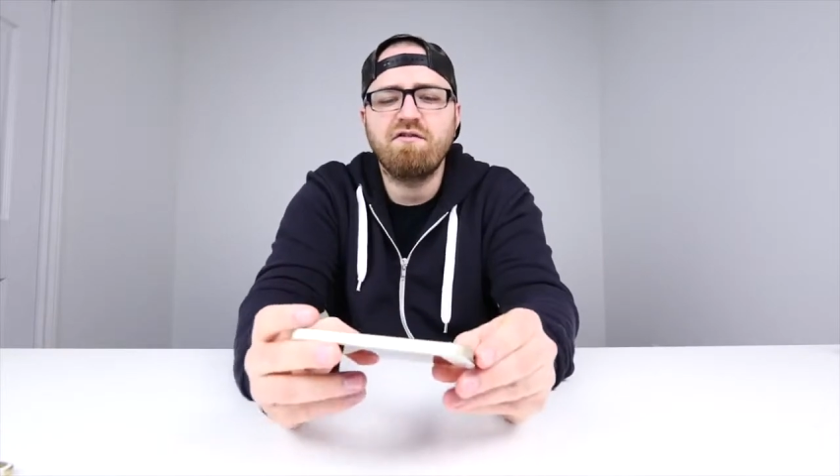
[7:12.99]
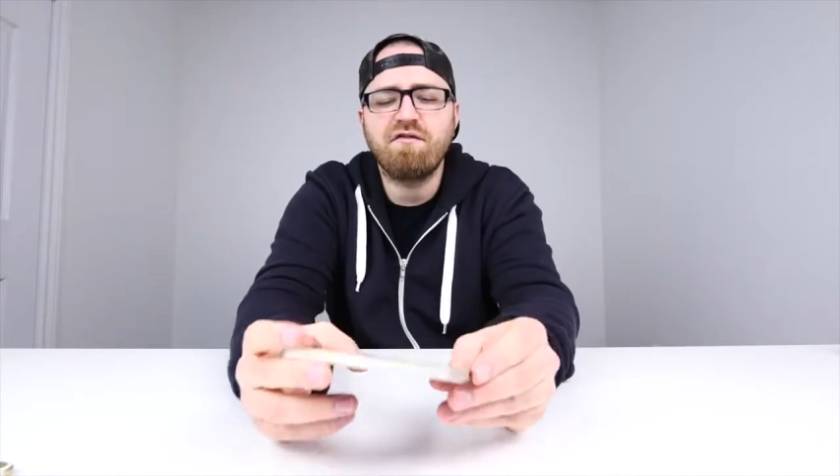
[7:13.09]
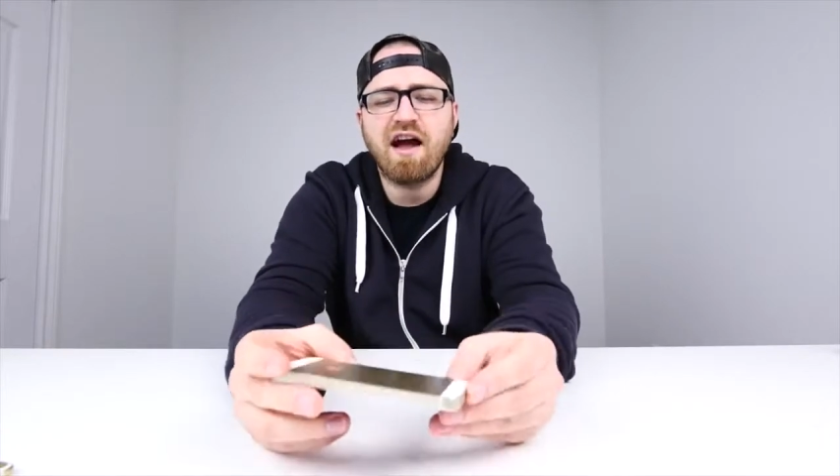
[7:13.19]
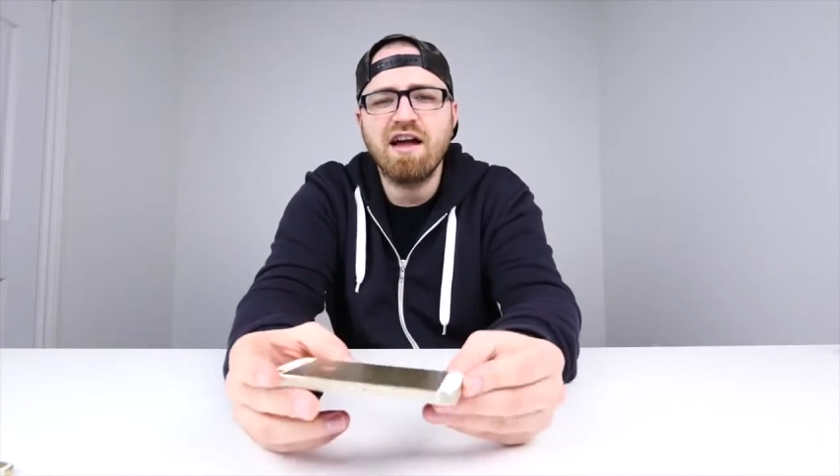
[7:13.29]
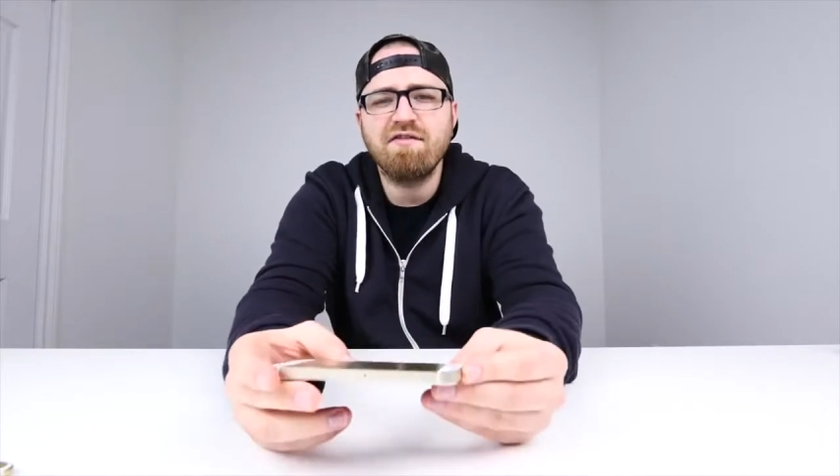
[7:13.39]

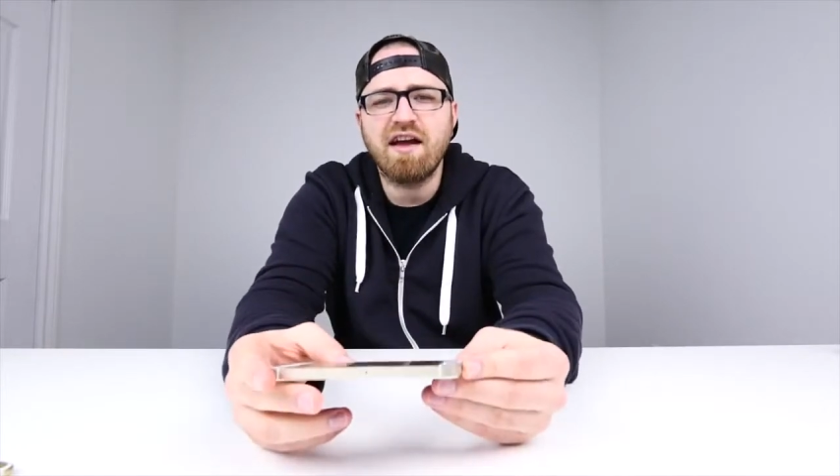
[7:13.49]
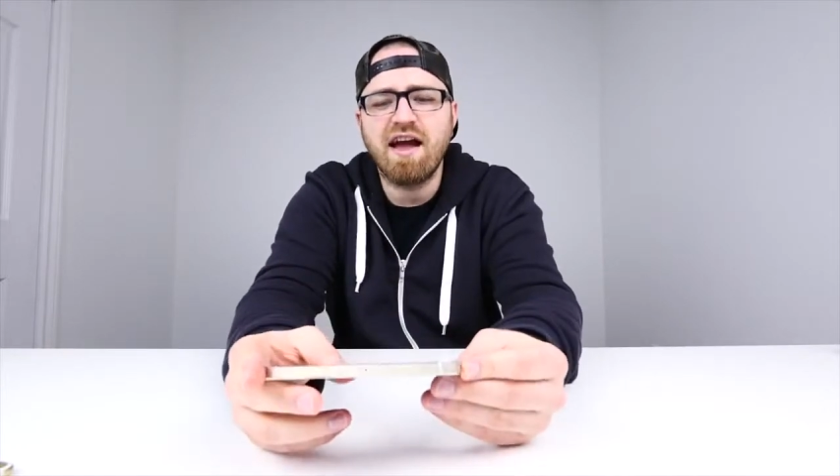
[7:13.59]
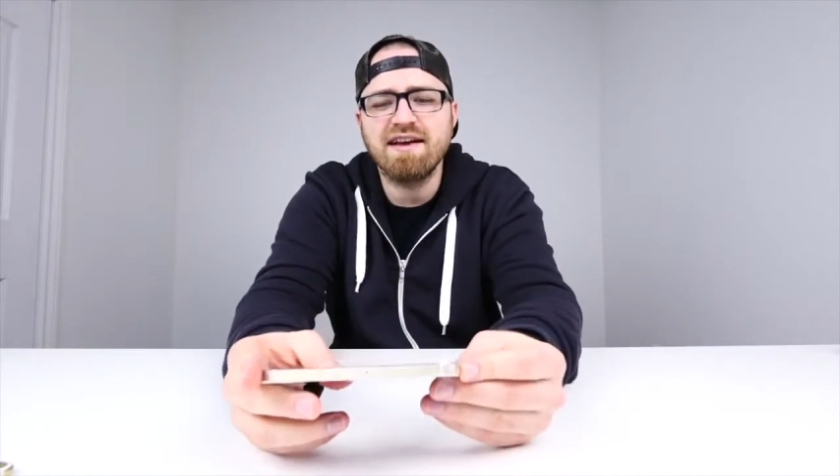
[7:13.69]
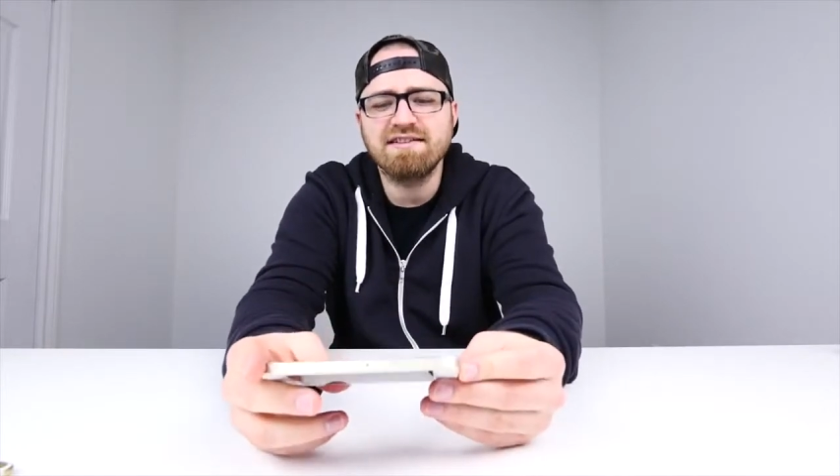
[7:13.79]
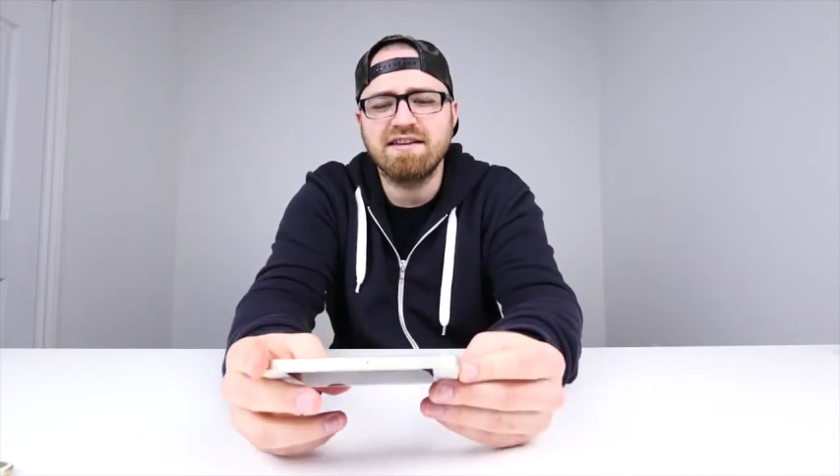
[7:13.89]

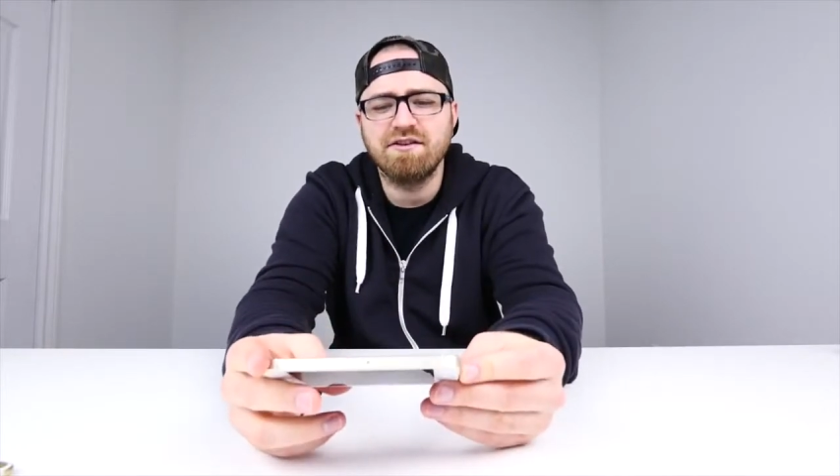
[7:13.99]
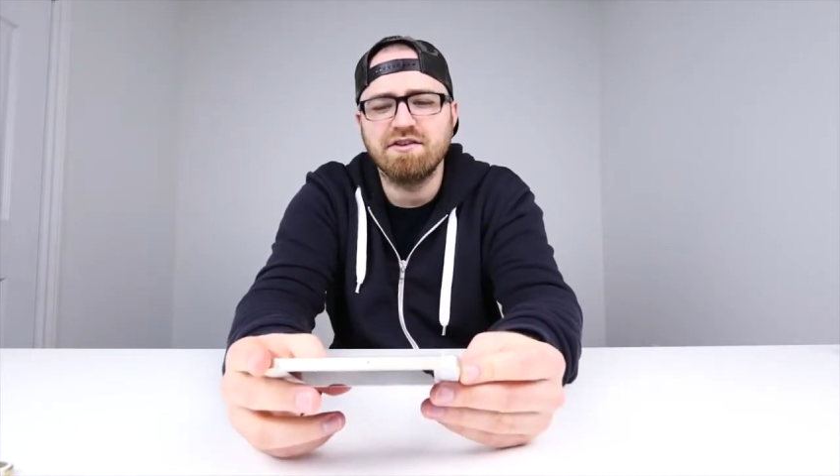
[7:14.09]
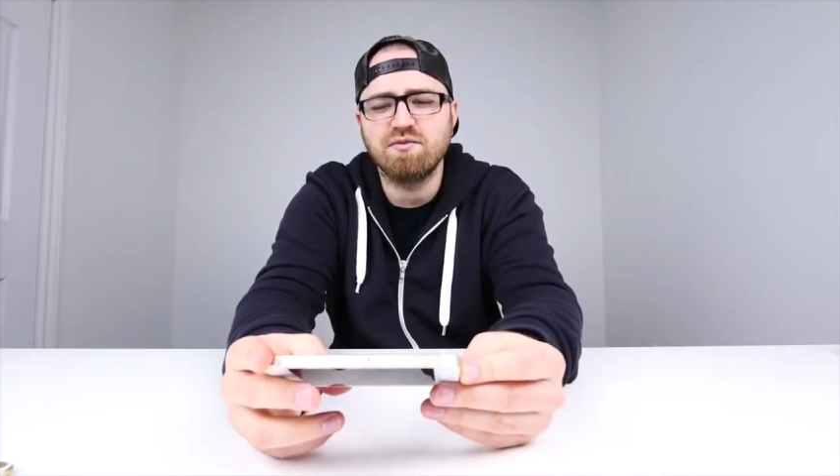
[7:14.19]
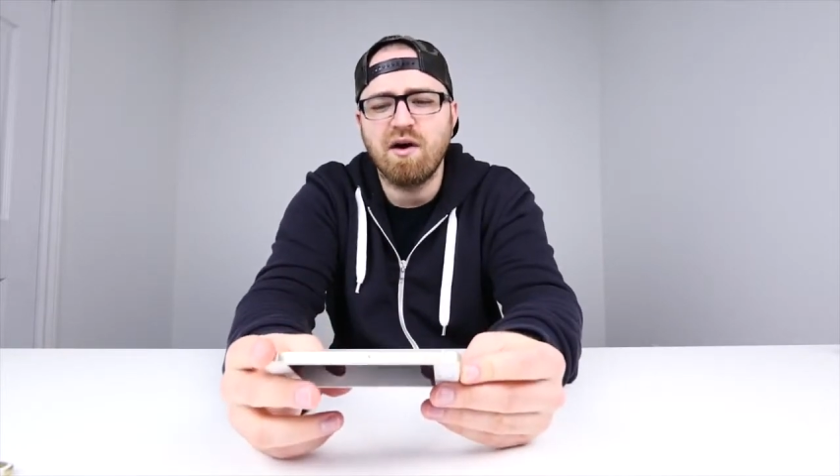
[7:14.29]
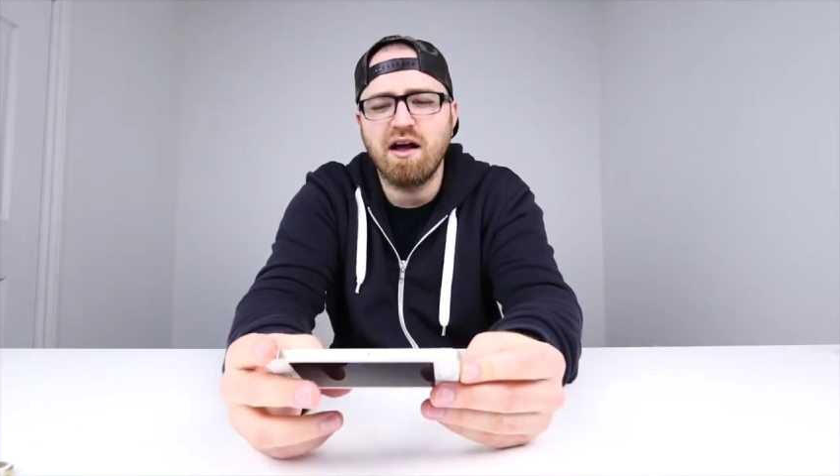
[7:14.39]
5S here
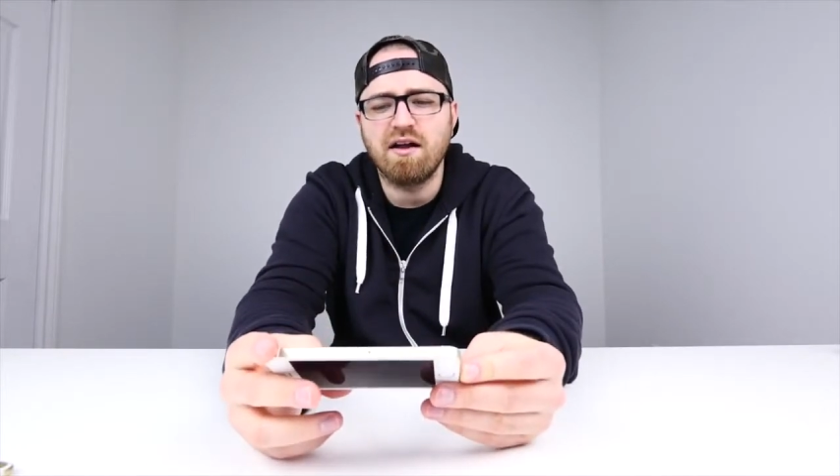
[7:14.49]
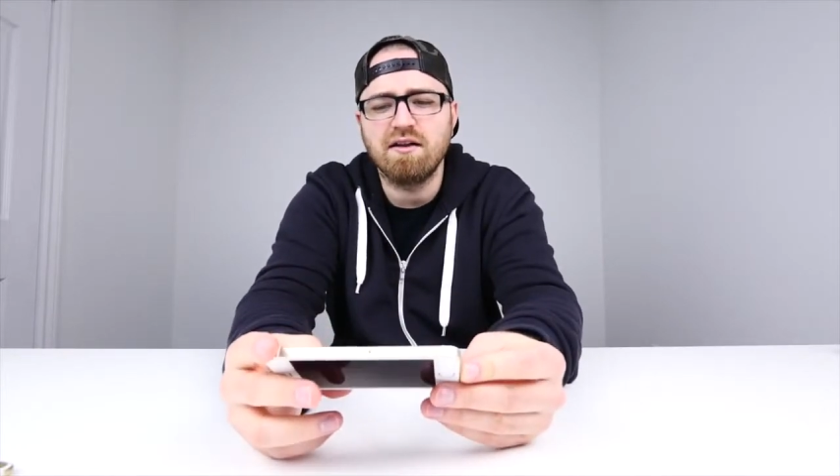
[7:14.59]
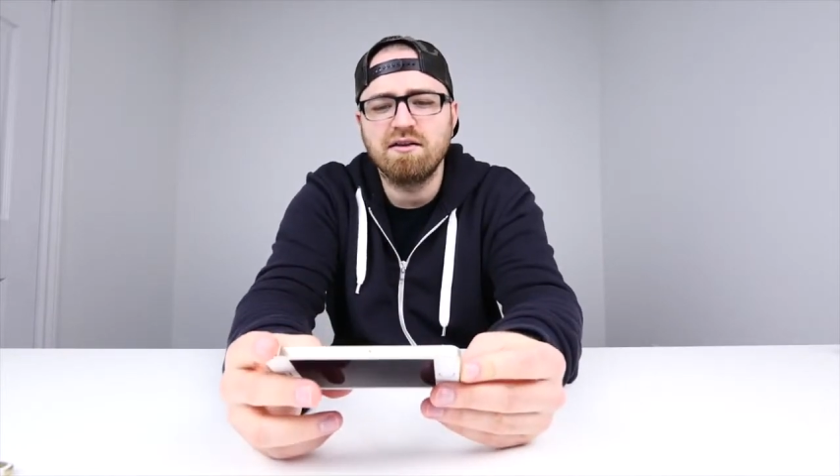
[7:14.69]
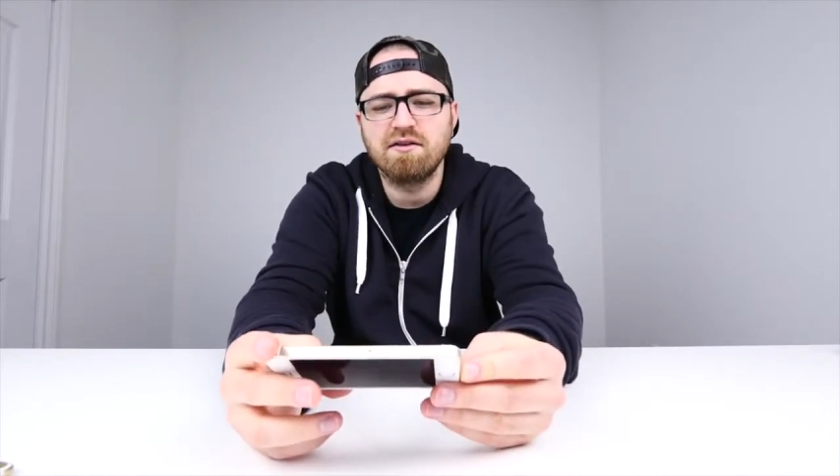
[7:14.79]
as well.